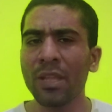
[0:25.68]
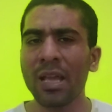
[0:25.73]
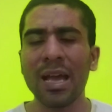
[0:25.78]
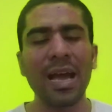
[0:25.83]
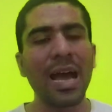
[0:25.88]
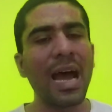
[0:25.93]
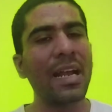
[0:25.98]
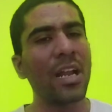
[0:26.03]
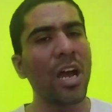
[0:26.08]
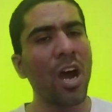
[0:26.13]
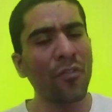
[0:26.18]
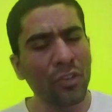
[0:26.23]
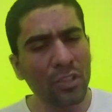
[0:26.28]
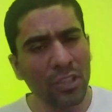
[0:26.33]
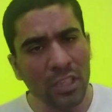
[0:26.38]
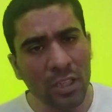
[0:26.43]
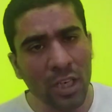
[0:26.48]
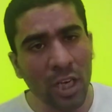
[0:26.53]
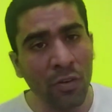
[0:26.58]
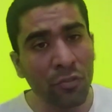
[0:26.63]
And after the
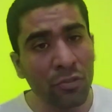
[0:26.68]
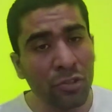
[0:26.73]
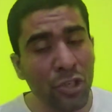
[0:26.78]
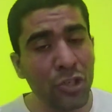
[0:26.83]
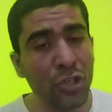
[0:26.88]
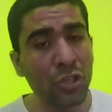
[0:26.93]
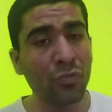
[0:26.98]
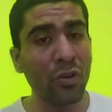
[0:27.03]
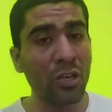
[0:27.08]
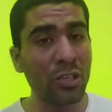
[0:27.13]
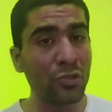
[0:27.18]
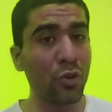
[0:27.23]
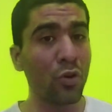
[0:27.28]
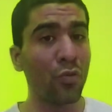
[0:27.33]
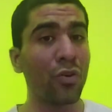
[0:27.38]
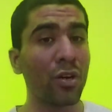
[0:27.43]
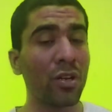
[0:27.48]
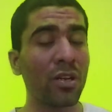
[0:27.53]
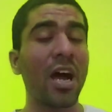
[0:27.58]
conversation was over,